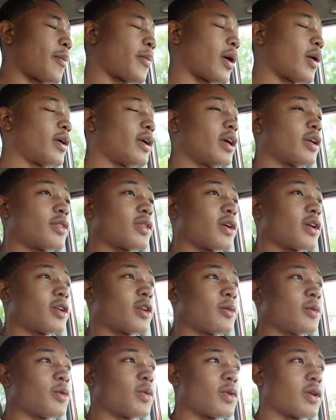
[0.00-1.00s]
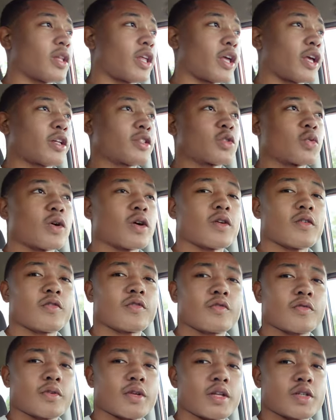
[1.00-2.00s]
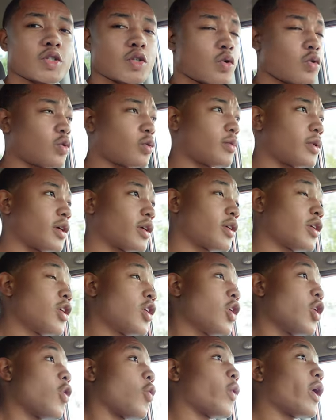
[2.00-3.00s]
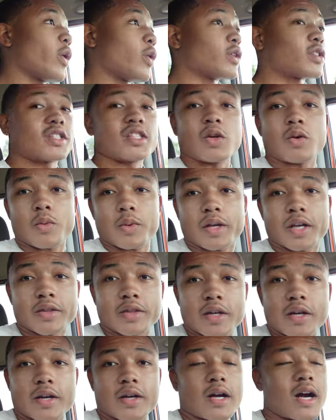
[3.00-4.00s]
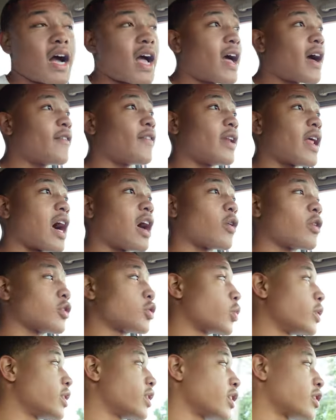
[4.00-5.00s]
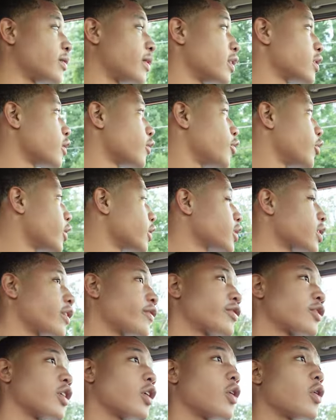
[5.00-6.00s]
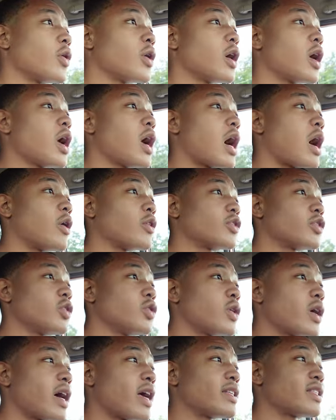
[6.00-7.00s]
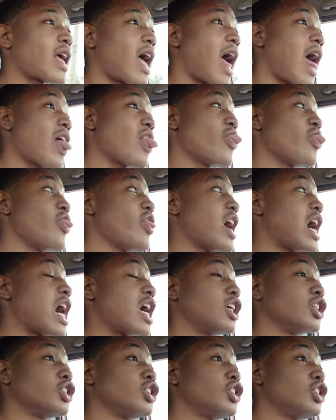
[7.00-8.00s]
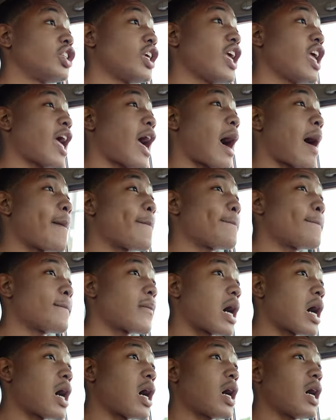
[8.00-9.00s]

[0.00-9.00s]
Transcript: I probably get there end up doing like 12 in total, but we will see when we get there. I have an hour and 26 minutes of footage left, so I'll see you guys at the gym.